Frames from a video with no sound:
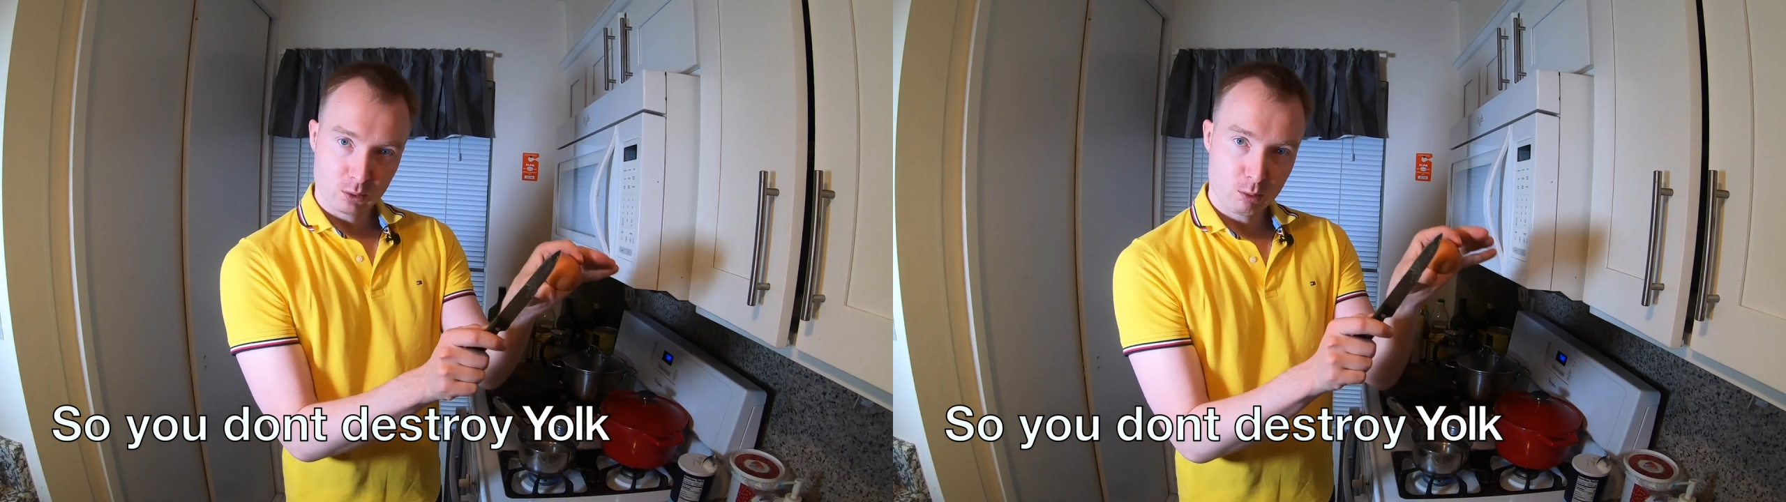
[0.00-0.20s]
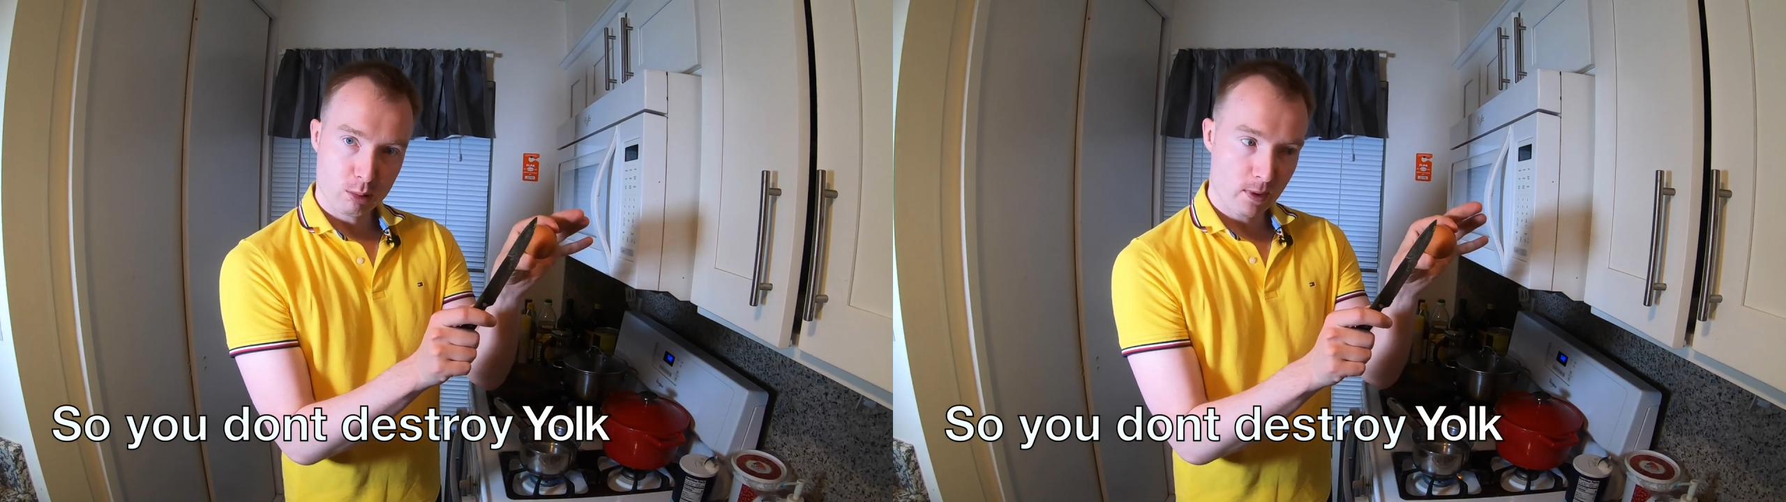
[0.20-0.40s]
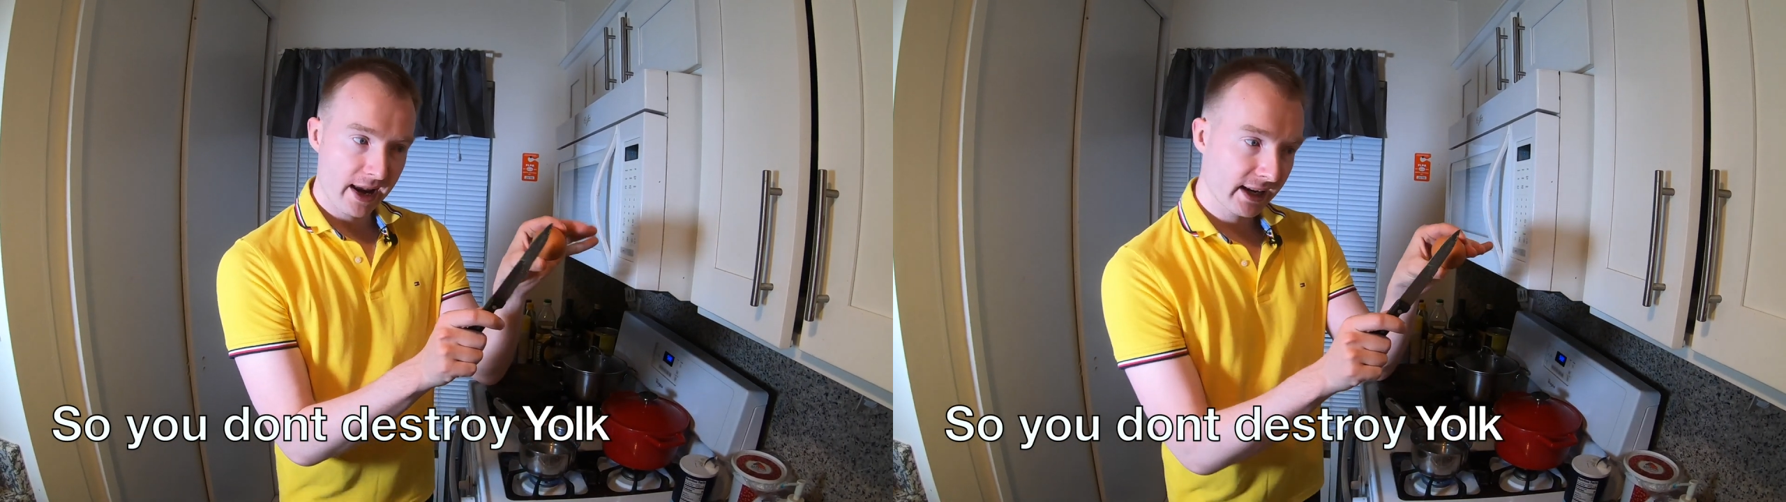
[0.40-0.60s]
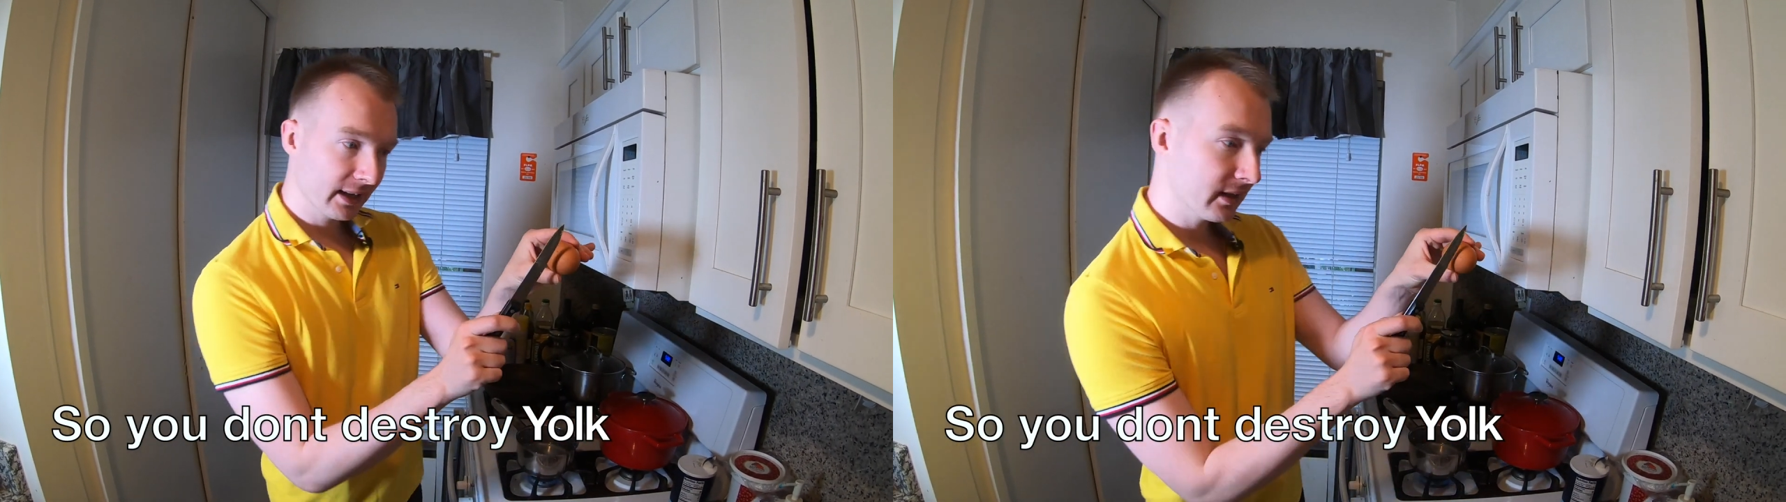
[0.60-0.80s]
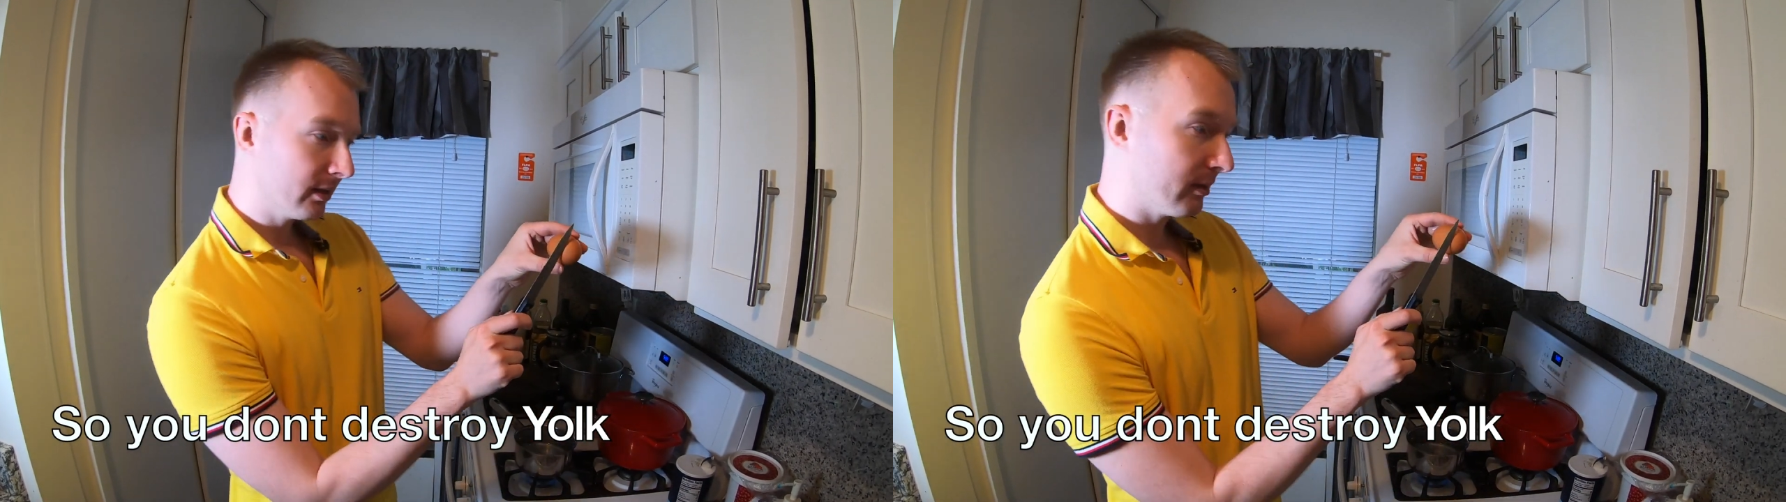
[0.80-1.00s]
break
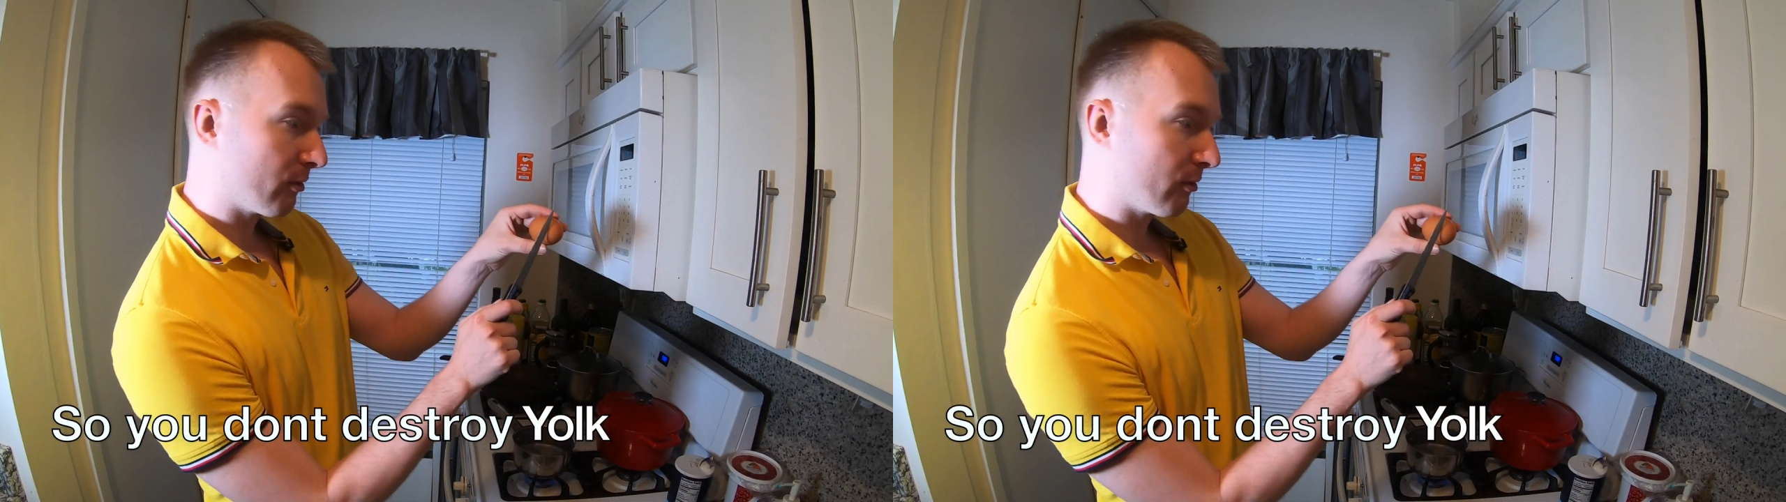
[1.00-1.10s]
it